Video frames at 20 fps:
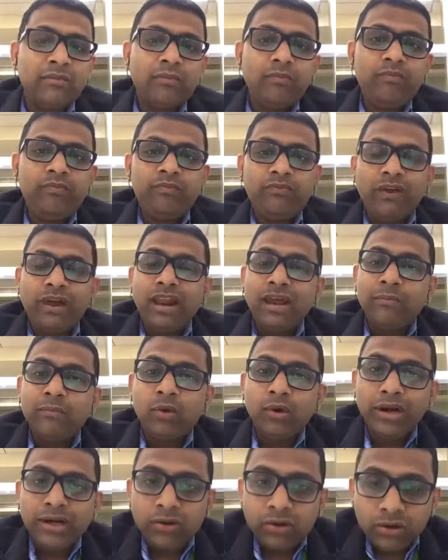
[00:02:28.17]
Well, I'm
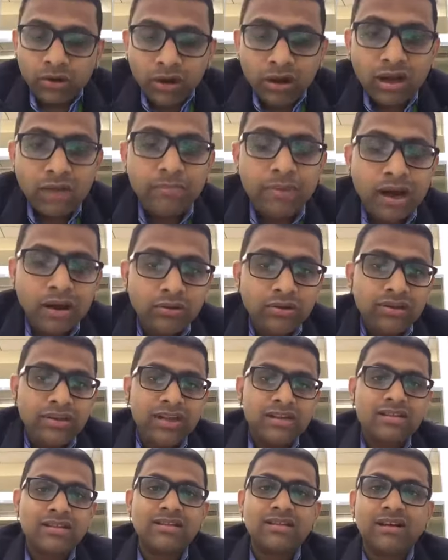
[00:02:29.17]
going to talk about
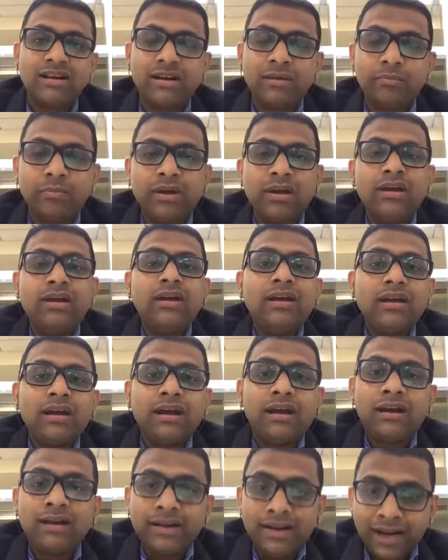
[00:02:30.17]
this
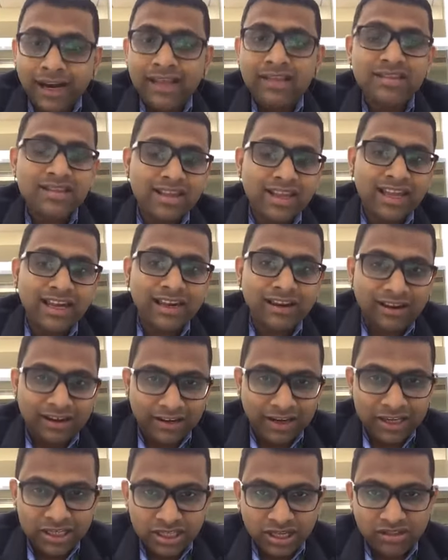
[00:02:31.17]
dry skin
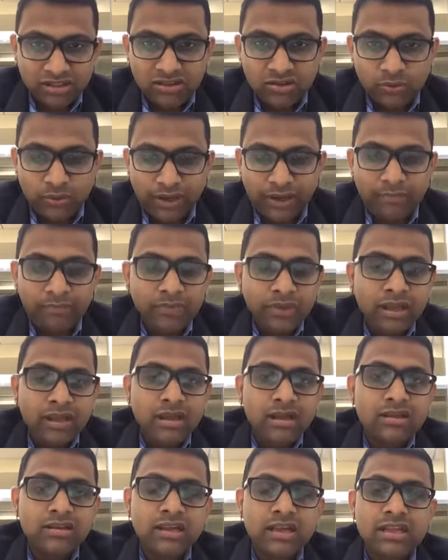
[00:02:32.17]
conditions today.
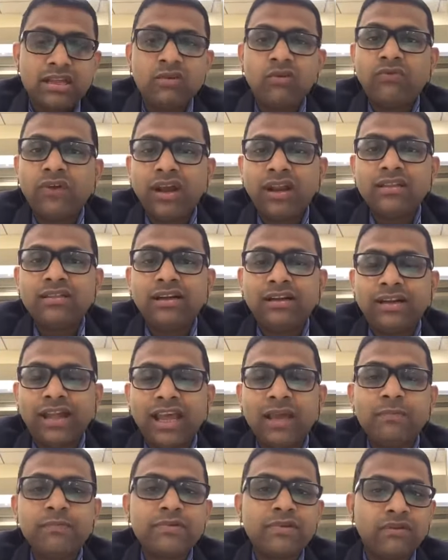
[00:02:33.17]
So far as the
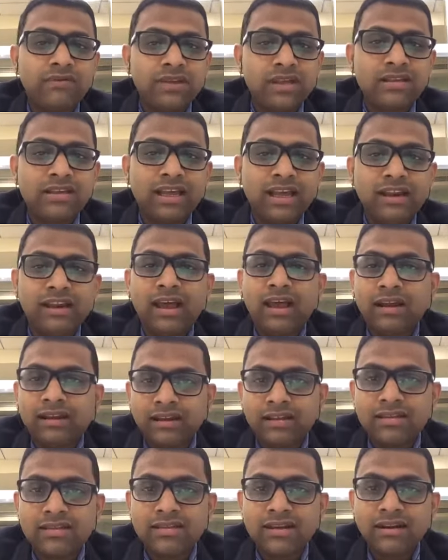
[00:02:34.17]
types of the skin are
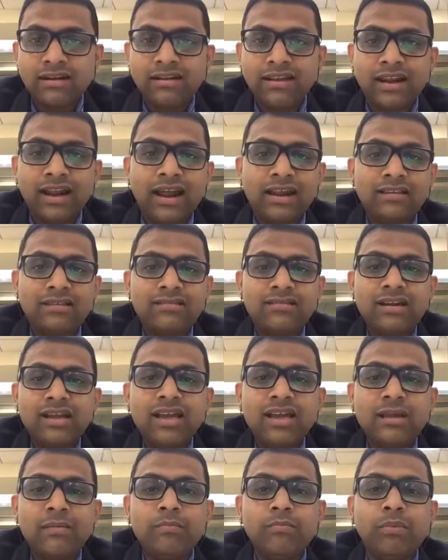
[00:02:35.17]
concerned, there are
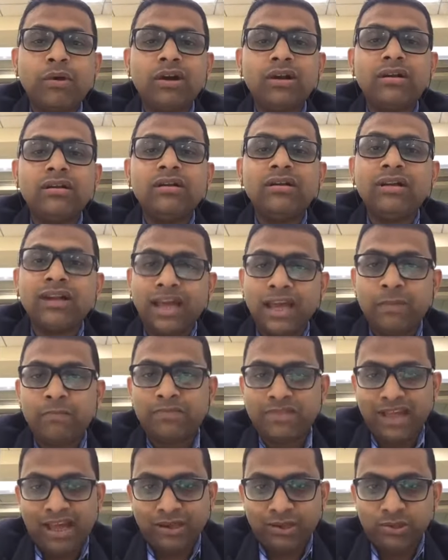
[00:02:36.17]
three important
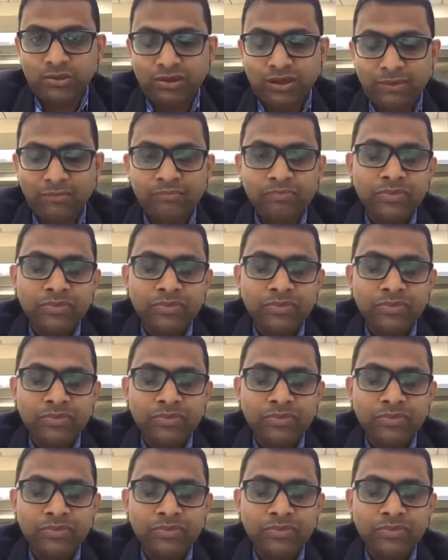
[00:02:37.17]
types actually.